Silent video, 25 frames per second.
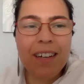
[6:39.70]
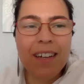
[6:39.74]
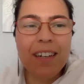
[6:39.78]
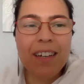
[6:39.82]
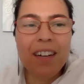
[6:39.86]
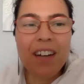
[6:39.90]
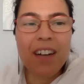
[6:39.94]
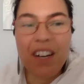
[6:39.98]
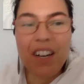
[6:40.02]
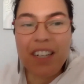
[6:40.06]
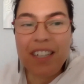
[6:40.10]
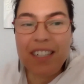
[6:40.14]

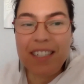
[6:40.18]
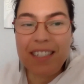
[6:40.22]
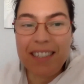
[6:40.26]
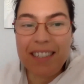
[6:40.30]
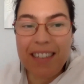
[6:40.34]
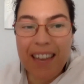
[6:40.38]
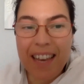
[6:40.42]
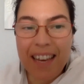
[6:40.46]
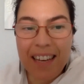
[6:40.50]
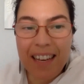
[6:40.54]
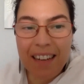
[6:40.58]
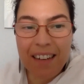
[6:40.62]
God is
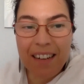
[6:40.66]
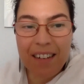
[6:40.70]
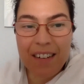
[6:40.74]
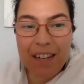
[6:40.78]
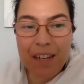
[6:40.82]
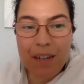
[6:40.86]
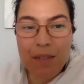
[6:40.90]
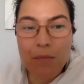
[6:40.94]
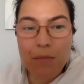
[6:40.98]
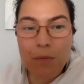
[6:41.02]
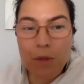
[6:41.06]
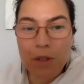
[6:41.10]

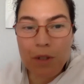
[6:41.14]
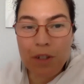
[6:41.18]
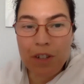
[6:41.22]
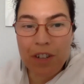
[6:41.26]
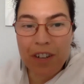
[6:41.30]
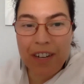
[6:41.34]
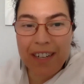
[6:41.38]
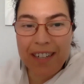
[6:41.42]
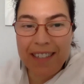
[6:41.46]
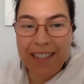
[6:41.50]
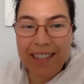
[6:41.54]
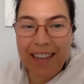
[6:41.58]
angry,
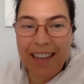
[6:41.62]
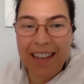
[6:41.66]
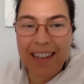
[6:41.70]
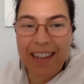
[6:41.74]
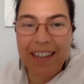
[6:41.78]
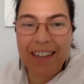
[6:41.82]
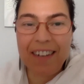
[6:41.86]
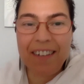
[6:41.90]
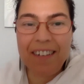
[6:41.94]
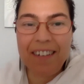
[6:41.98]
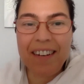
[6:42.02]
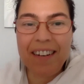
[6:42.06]
Moshe is
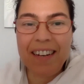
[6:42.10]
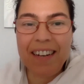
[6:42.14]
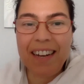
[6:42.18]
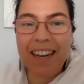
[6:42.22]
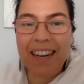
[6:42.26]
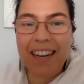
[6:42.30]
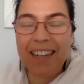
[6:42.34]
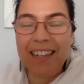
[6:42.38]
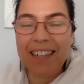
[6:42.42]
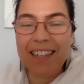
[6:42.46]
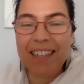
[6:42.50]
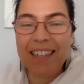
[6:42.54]
angry,
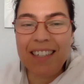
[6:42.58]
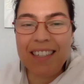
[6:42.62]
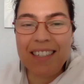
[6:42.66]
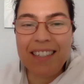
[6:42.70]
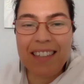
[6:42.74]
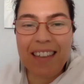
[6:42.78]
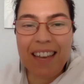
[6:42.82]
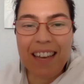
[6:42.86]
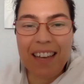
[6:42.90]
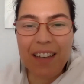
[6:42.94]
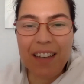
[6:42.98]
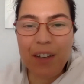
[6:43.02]
and in his
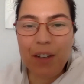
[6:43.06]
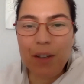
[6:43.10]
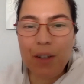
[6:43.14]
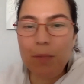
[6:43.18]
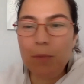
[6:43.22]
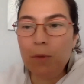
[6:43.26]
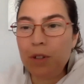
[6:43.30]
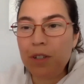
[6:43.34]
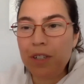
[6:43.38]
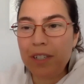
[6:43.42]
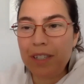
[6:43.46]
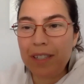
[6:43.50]
anger
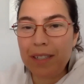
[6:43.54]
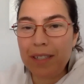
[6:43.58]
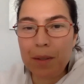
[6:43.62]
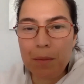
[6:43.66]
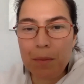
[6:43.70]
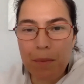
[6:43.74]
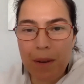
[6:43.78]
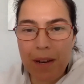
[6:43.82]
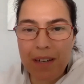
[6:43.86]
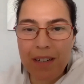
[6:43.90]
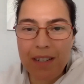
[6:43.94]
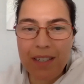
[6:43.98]
Moshe
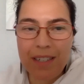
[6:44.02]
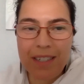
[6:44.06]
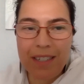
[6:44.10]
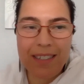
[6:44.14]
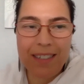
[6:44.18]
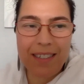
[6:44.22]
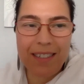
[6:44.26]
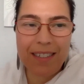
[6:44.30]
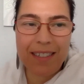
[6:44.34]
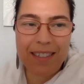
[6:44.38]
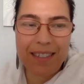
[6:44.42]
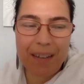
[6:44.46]
smashes
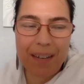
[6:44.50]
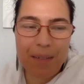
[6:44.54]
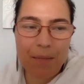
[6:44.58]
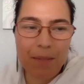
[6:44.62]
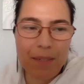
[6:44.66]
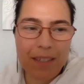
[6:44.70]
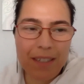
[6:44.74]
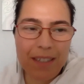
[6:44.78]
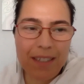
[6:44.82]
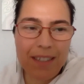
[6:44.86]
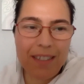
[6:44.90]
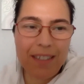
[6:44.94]
the
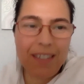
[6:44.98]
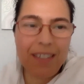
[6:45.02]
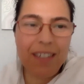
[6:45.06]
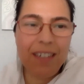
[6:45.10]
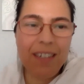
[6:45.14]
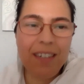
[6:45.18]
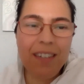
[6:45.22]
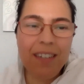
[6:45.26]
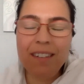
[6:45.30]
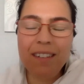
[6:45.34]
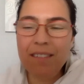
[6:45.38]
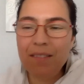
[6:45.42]
tablets.
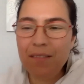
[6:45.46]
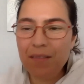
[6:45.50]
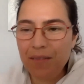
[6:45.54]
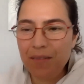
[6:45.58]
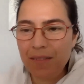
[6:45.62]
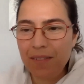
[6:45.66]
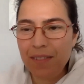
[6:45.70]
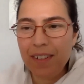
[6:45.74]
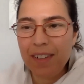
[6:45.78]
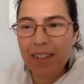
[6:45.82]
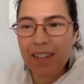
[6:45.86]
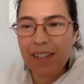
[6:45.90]

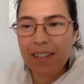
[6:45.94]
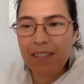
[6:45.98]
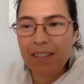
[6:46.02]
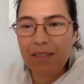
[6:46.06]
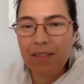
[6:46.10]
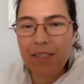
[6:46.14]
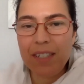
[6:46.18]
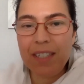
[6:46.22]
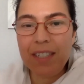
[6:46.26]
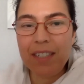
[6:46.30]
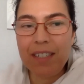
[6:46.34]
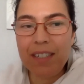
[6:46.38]

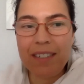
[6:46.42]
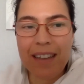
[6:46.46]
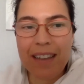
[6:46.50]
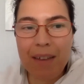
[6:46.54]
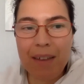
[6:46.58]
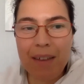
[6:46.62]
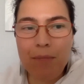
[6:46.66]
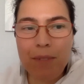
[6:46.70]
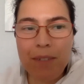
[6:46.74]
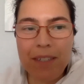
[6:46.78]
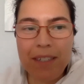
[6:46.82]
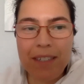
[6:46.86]
With the
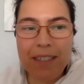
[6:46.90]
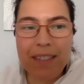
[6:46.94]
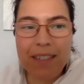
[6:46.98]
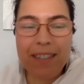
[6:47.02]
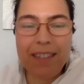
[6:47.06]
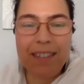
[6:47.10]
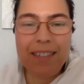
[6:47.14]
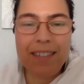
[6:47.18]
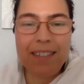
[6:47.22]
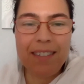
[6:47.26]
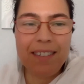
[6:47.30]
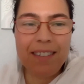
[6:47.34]
tablets
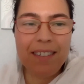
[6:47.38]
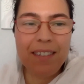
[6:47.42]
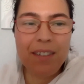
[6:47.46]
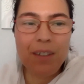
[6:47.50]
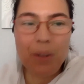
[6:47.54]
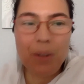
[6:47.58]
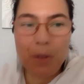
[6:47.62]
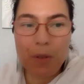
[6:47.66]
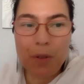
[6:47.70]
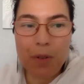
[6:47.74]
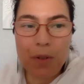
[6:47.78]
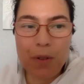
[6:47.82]

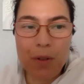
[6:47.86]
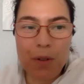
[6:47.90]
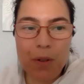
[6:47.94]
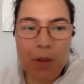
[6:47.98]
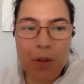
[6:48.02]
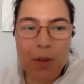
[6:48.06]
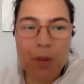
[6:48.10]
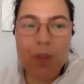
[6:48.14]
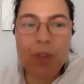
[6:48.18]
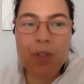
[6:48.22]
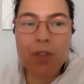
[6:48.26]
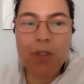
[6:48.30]

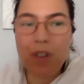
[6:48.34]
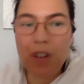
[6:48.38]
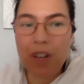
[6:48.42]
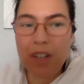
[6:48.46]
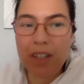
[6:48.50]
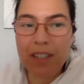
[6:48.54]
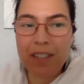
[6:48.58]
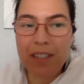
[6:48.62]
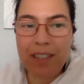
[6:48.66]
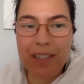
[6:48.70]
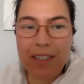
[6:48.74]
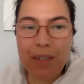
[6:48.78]
also
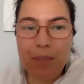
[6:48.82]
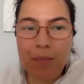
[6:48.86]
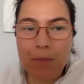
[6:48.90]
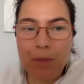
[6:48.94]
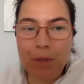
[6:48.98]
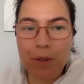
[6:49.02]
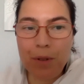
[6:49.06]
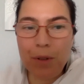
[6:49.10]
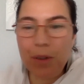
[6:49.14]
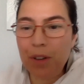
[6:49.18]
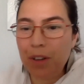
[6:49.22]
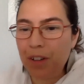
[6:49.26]
trust is
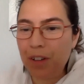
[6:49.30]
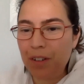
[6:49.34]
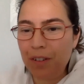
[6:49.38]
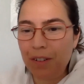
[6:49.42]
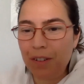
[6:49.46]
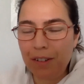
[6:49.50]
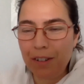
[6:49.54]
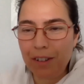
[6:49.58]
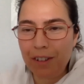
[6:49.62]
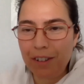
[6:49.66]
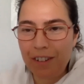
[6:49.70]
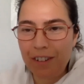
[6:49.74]
broken
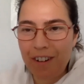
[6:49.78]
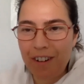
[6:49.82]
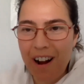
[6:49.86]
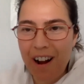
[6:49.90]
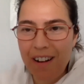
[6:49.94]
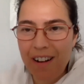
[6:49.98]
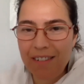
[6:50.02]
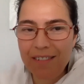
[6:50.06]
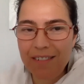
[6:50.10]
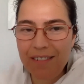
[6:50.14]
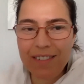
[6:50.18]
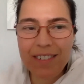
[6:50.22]
all
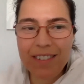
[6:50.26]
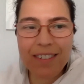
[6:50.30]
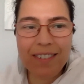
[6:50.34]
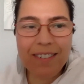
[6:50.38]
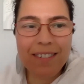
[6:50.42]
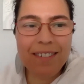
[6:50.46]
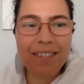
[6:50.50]
around.